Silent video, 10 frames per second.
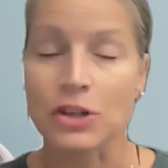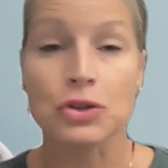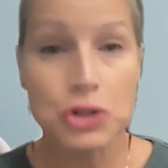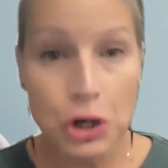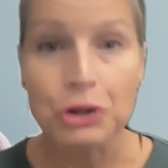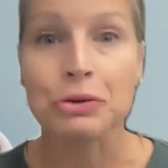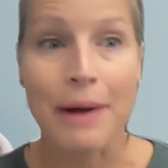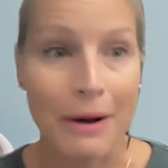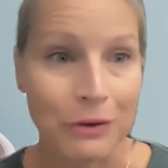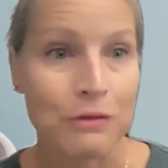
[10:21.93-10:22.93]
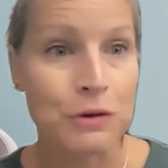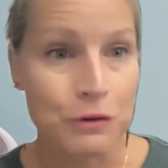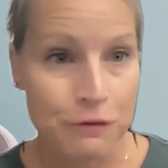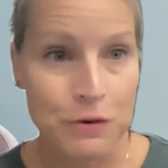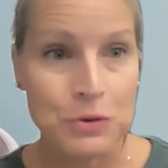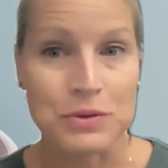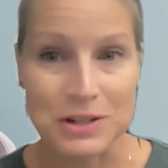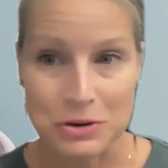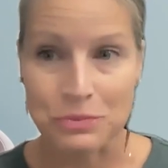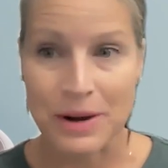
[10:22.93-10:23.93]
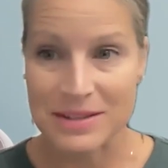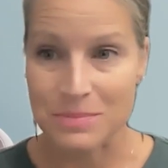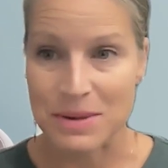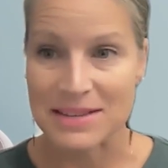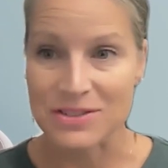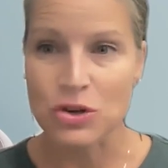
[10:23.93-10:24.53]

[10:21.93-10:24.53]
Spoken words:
your turnaround of your foods and your recipes.